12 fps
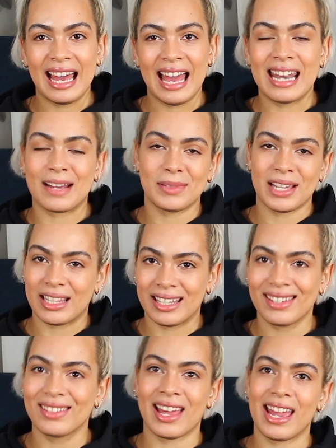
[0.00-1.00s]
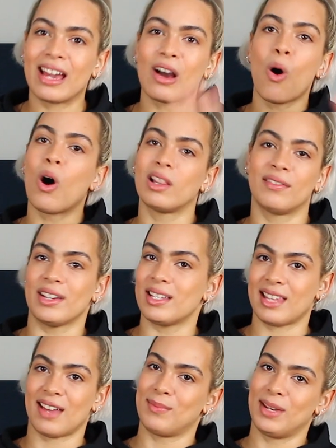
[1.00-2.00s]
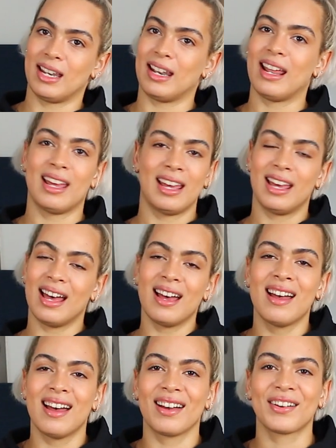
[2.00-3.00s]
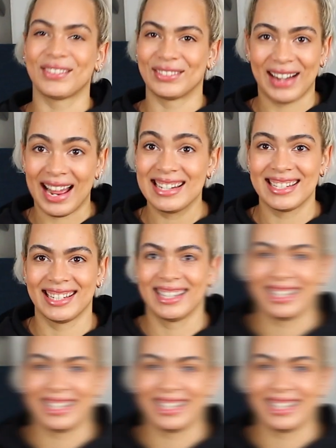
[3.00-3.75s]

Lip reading: And I'm telling you, like, all of us have been crashing